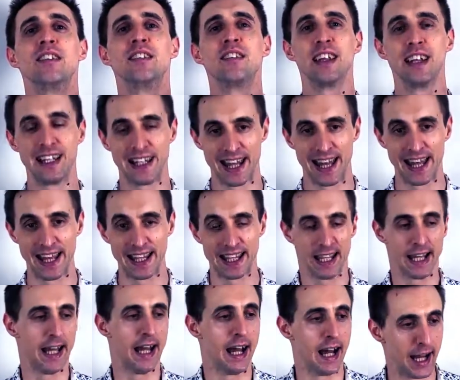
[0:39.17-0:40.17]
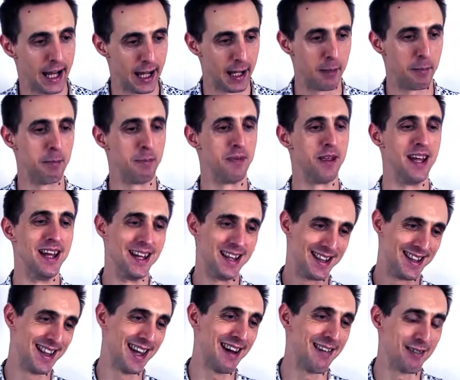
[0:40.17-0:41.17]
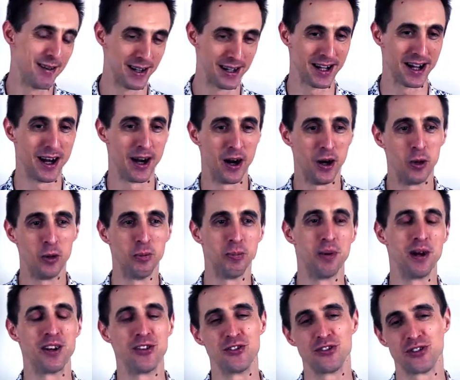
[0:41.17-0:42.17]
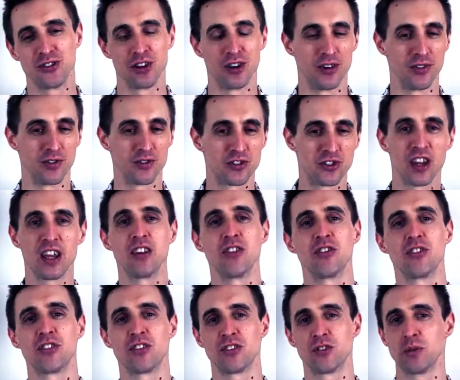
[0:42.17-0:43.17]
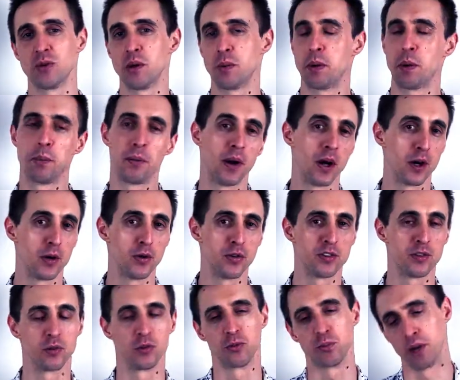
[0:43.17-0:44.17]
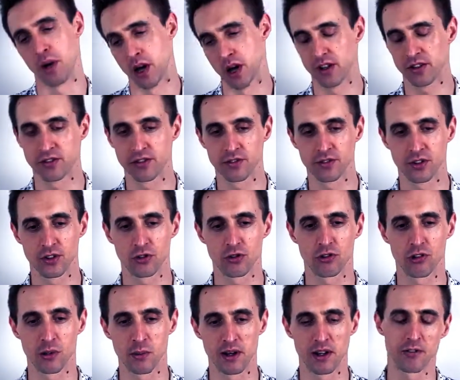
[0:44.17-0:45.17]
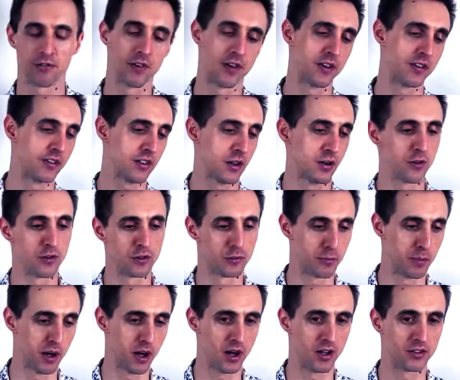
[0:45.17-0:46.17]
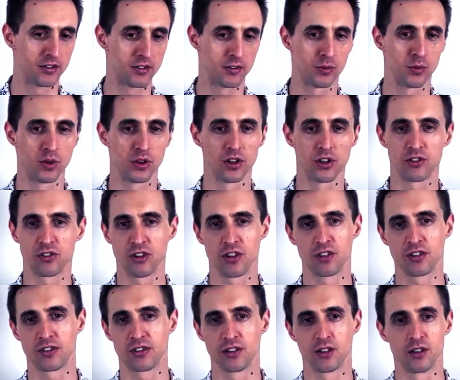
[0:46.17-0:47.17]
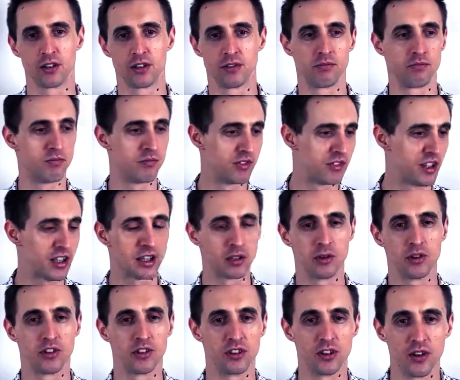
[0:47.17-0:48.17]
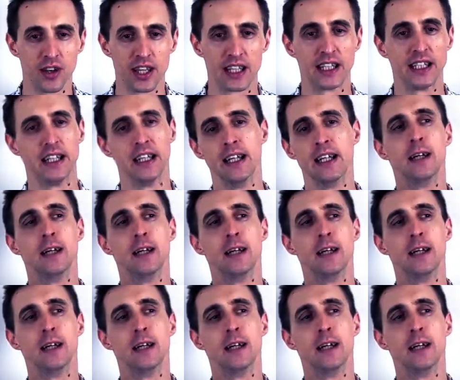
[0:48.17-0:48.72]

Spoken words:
delay. There were a whole bunch of changes that were proposed. It was part of the Tory manifesto. It was part of what the Chancellor said they were doing.